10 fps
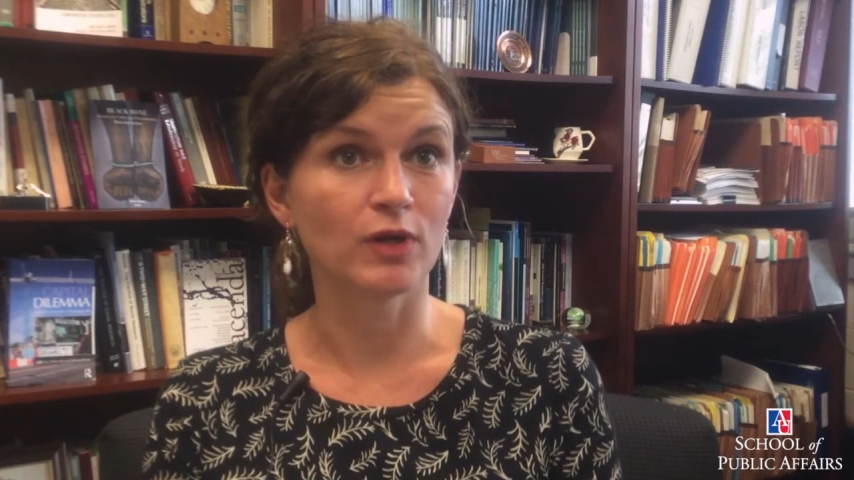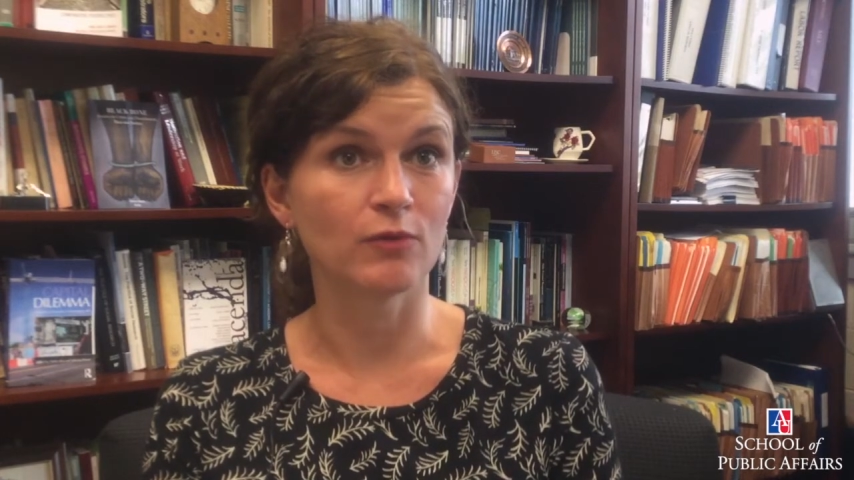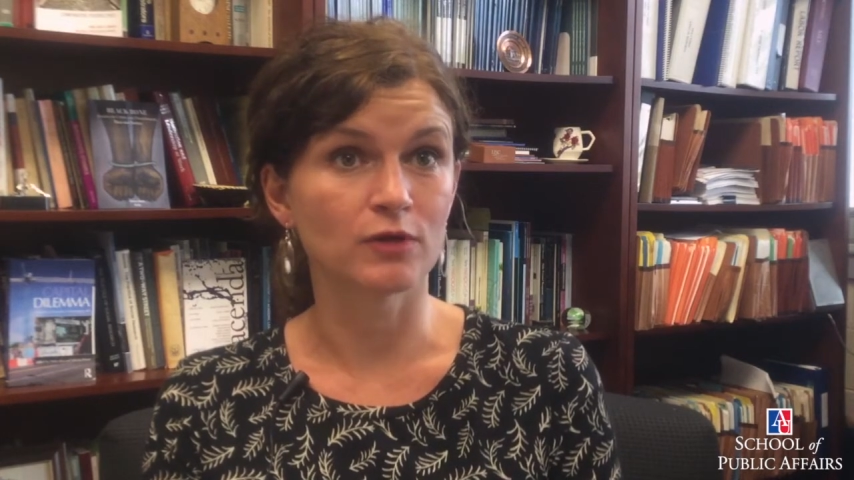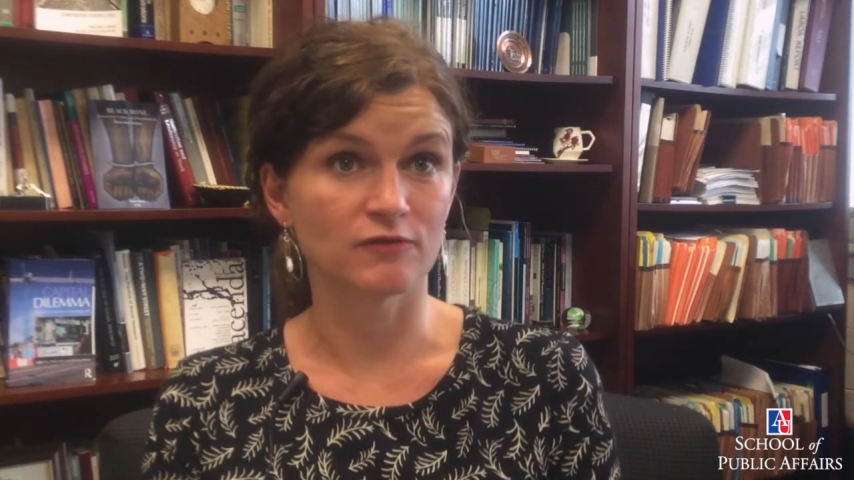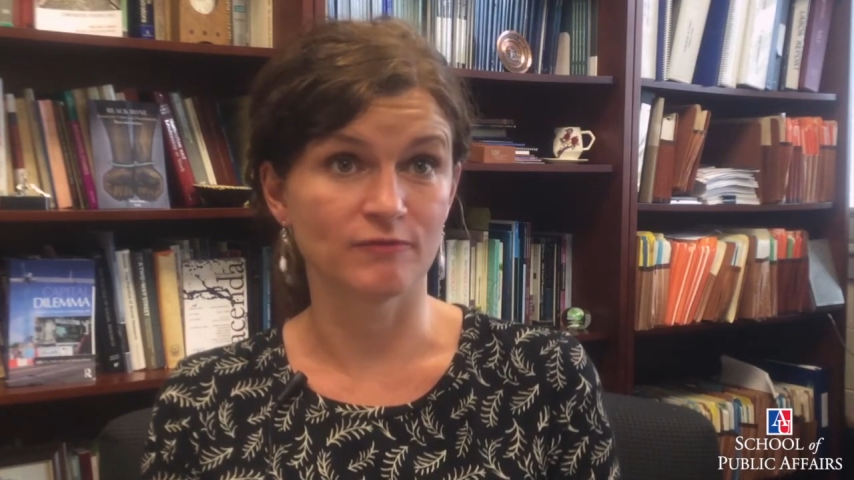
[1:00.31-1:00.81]
we
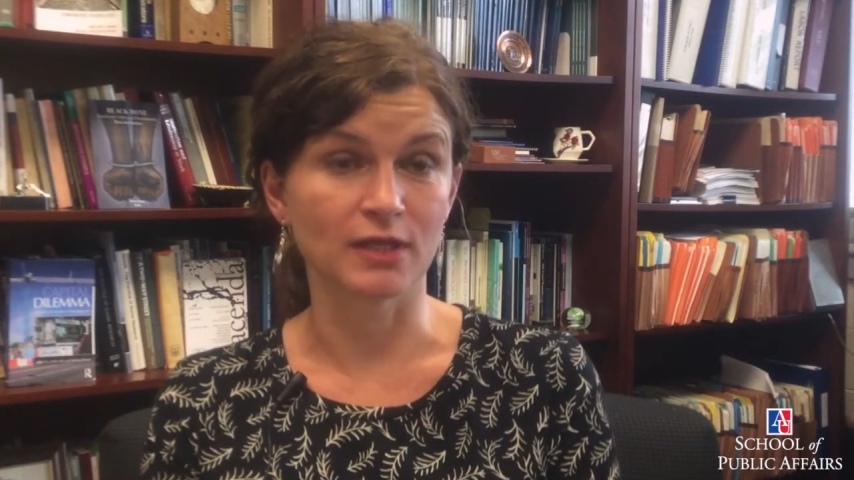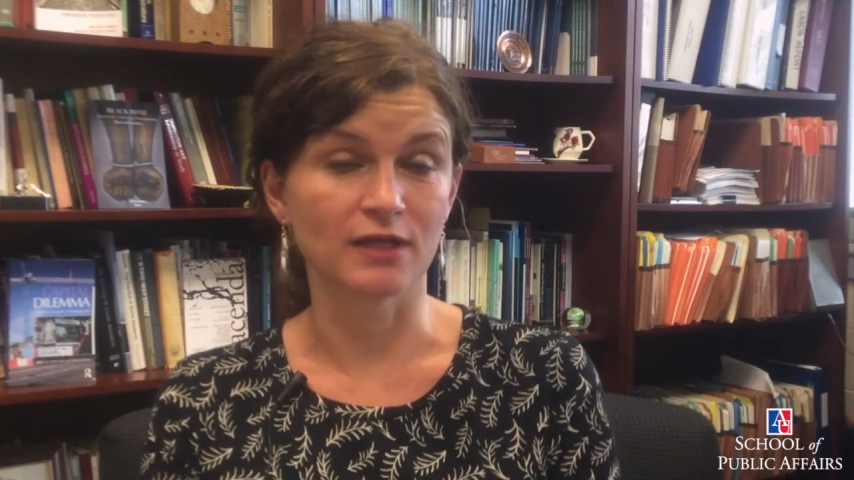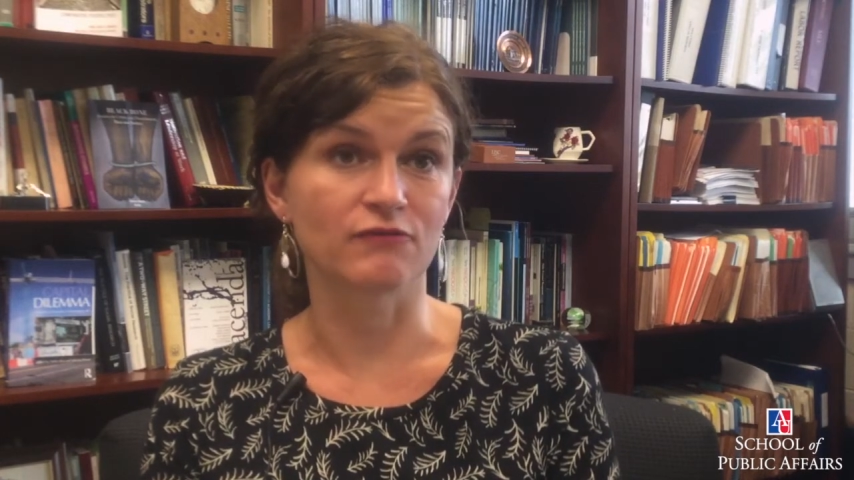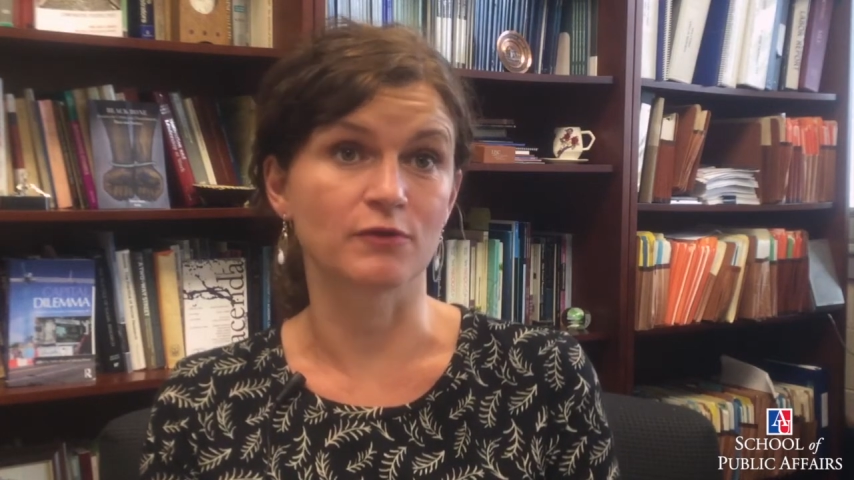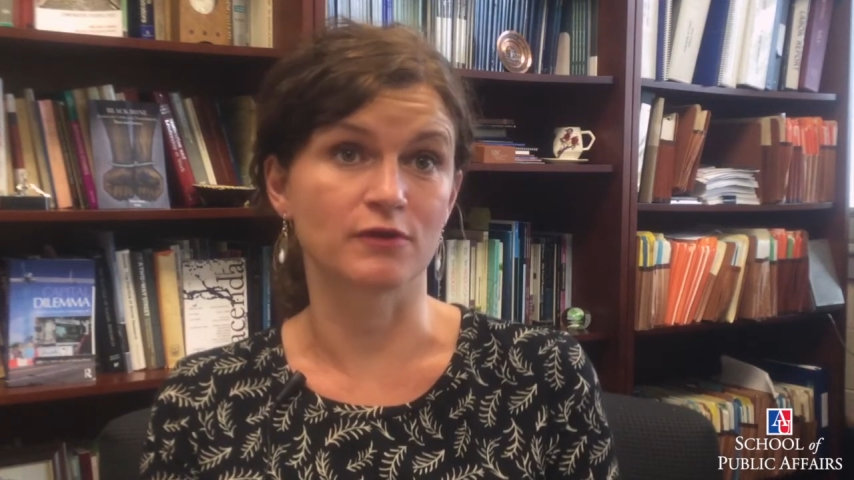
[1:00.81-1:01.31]
would have been
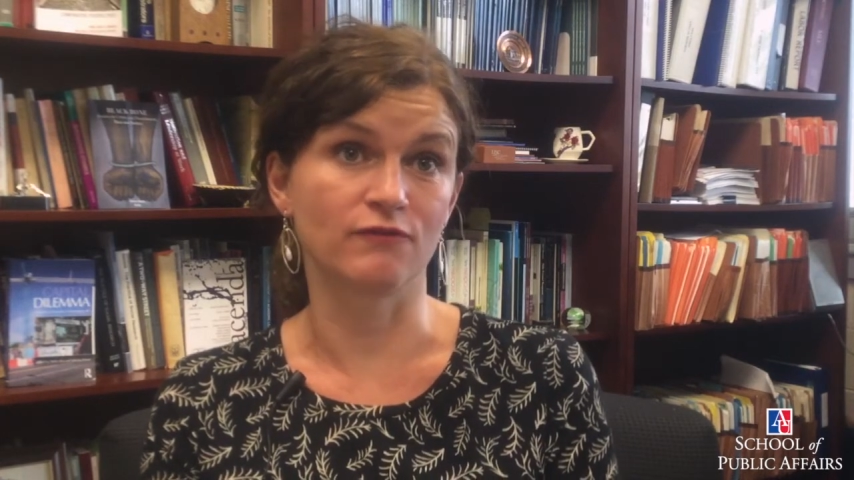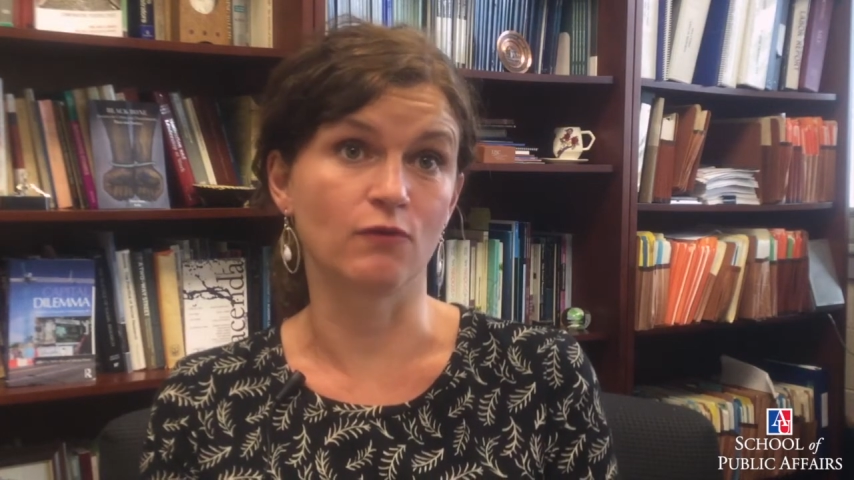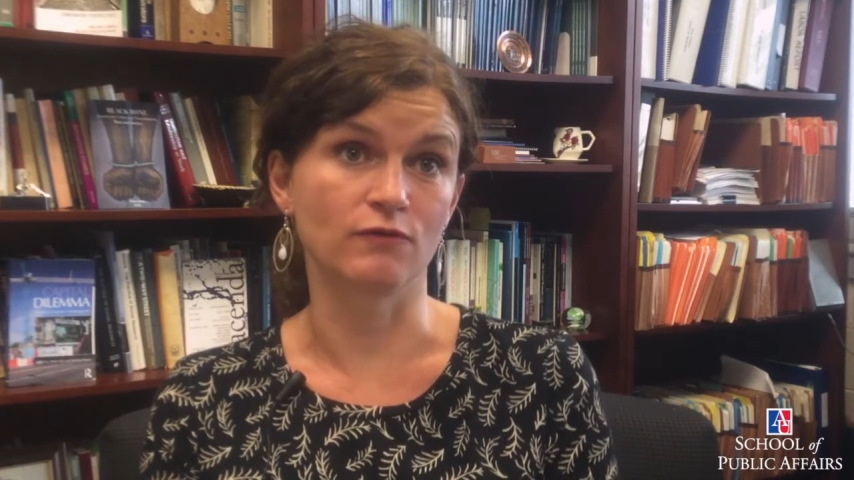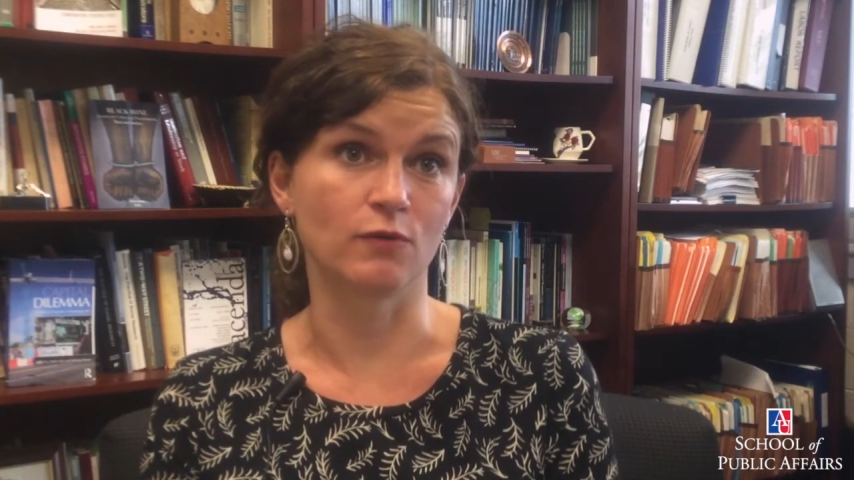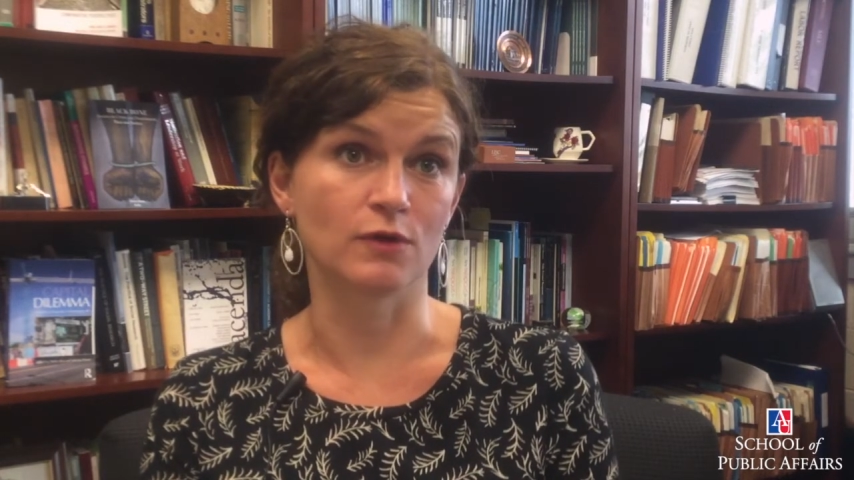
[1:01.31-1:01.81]
left with a
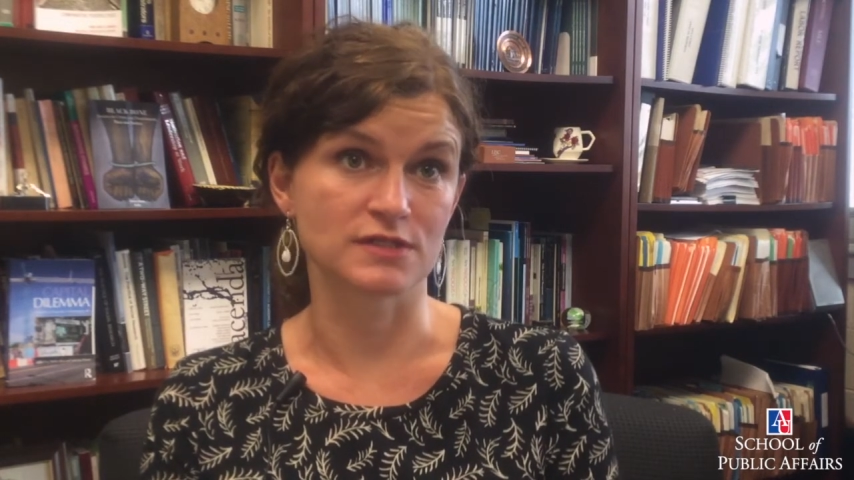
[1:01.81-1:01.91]
4-4